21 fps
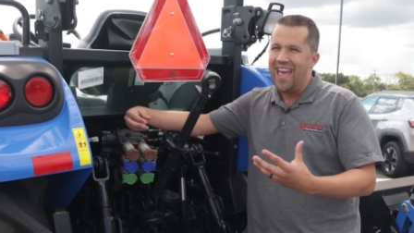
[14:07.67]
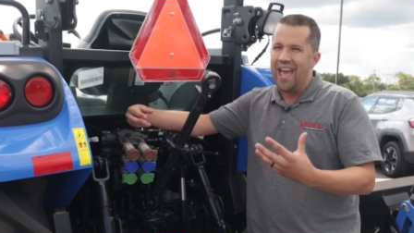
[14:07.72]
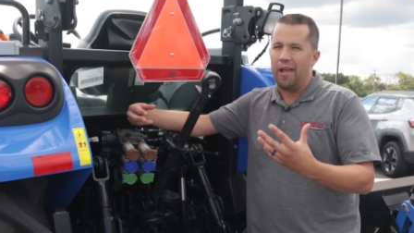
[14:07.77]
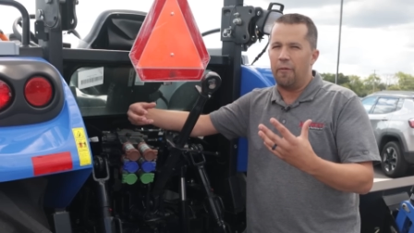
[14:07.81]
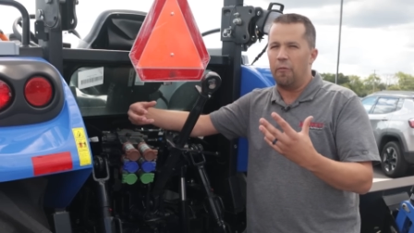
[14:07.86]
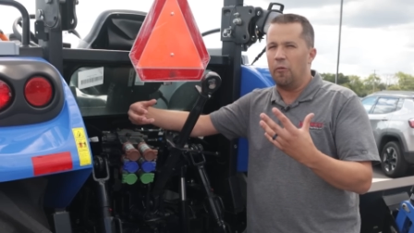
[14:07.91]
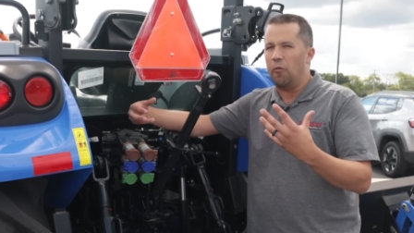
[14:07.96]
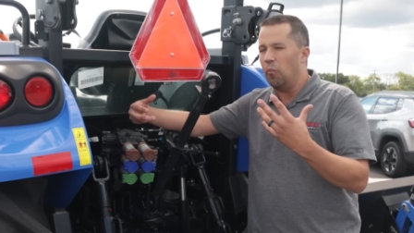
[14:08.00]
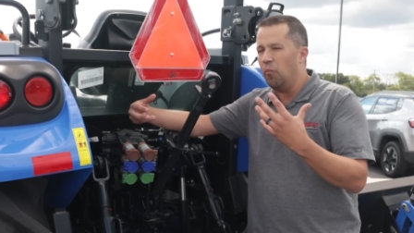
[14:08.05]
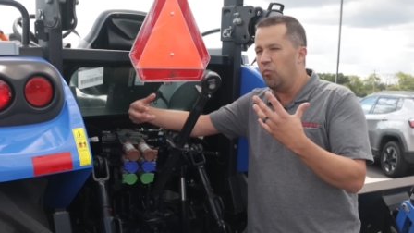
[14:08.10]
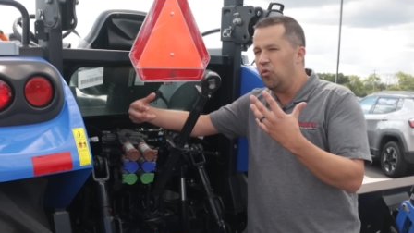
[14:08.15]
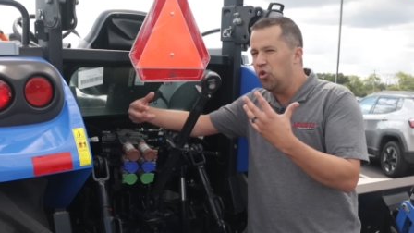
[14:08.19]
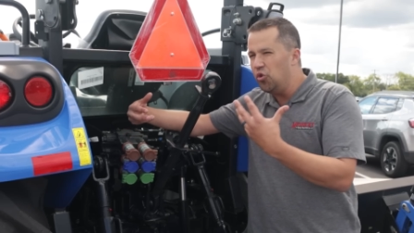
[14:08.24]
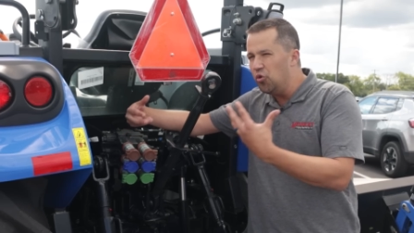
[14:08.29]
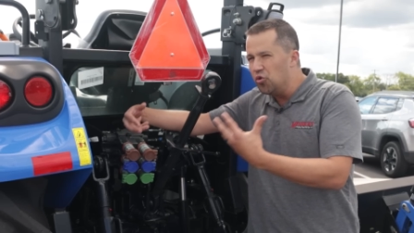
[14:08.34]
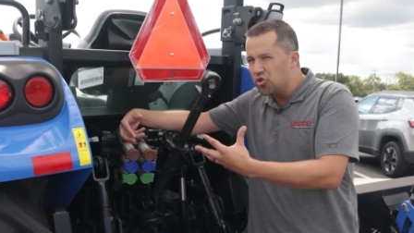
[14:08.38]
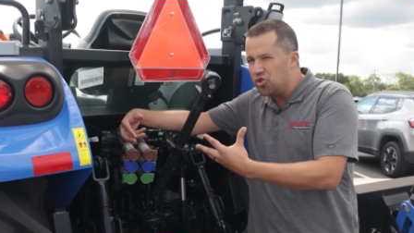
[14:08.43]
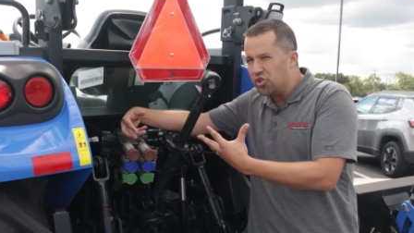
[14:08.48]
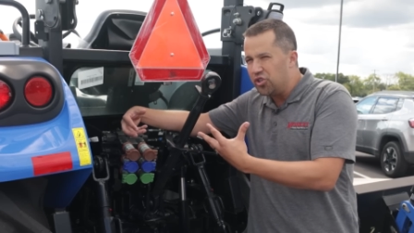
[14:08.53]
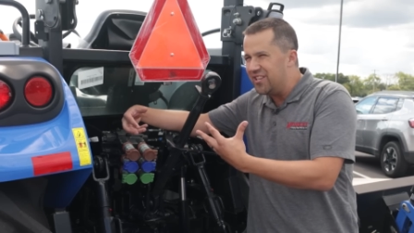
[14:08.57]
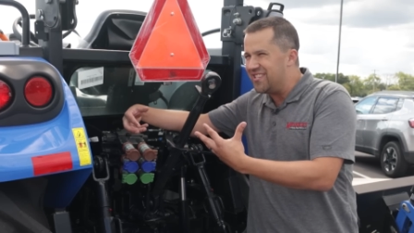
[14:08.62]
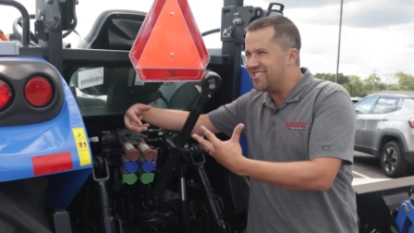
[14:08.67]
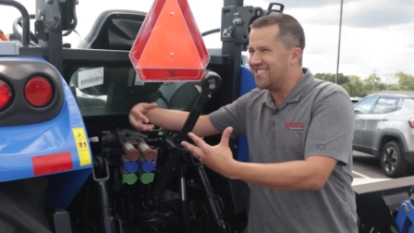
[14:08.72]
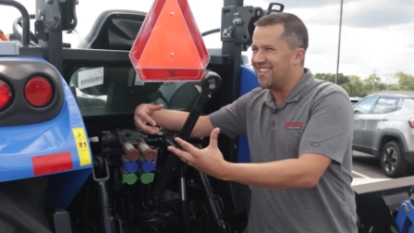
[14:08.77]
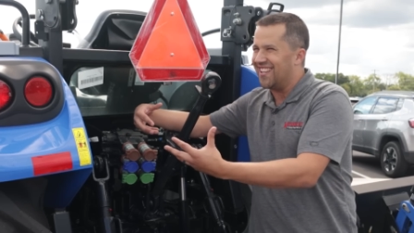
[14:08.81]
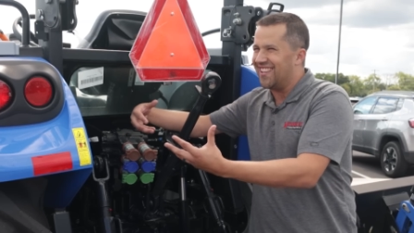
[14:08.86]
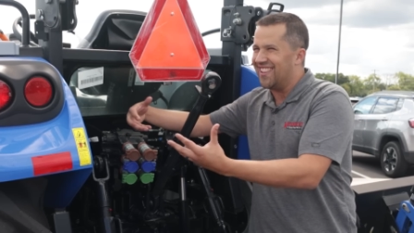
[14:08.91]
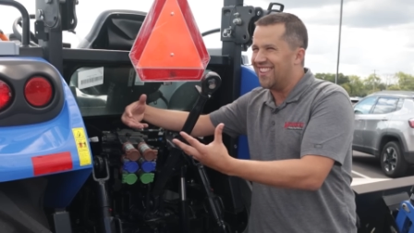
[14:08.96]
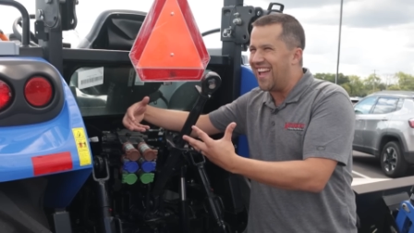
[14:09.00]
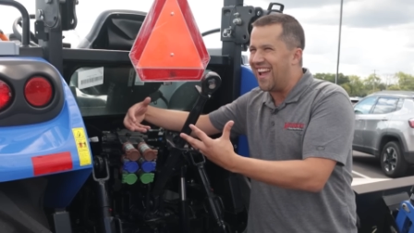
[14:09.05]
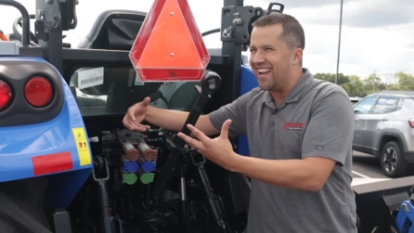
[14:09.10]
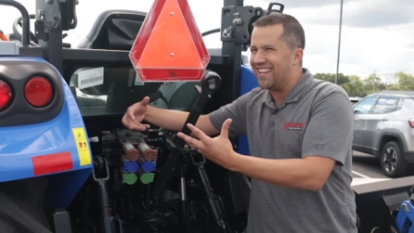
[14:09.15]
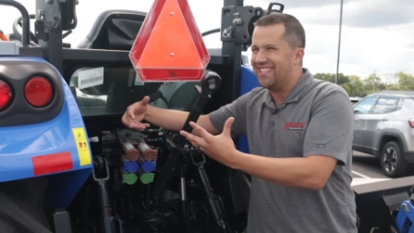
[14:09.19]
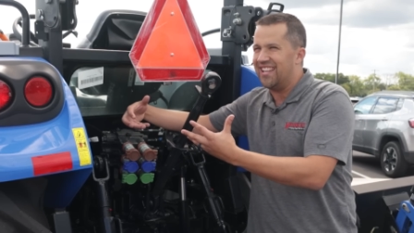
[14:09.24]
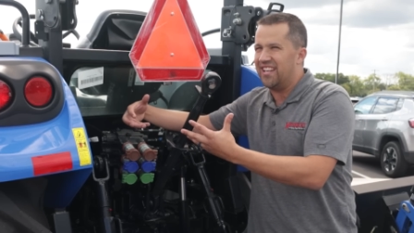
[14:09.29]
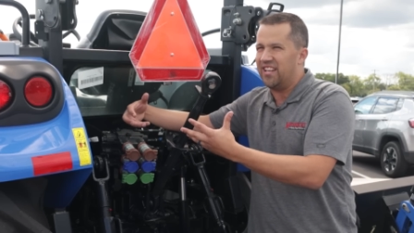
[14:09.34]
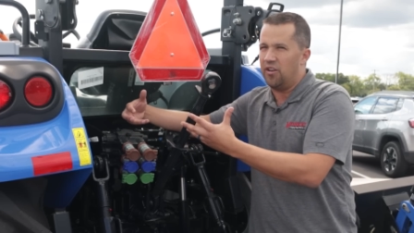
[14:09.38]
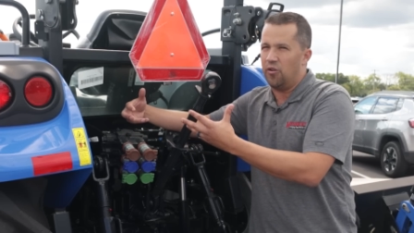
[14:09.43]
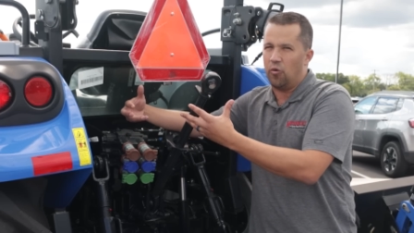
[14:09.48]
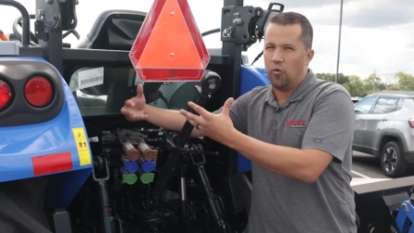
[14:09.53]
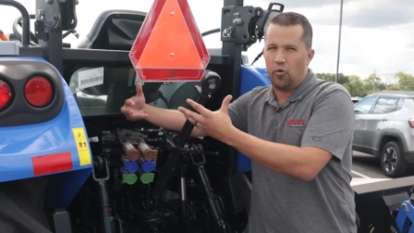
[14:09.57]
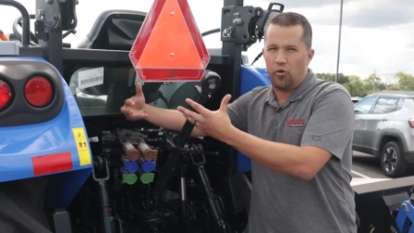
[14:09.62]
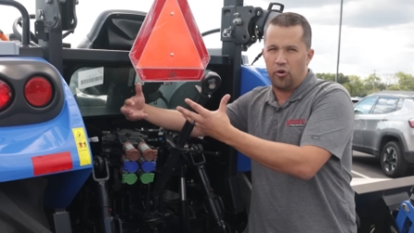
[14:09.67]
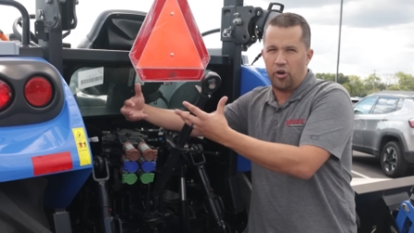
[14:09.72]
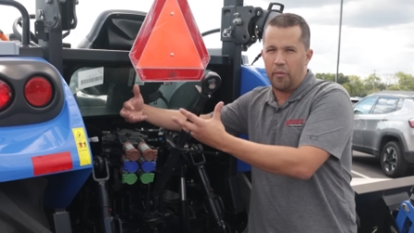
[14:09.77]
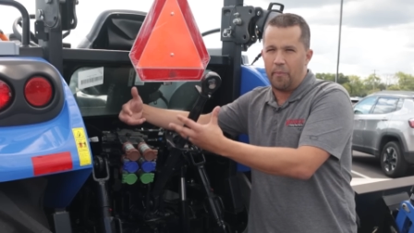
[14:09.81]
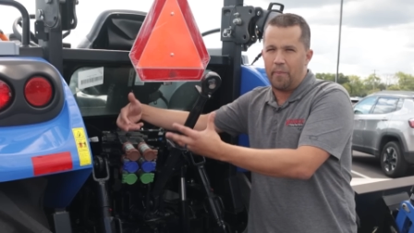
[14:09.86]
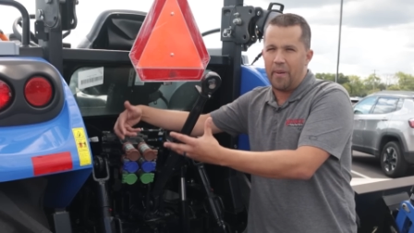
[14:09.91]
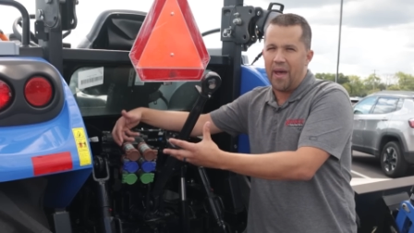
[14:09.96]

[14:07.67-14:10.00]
and usually selected in order to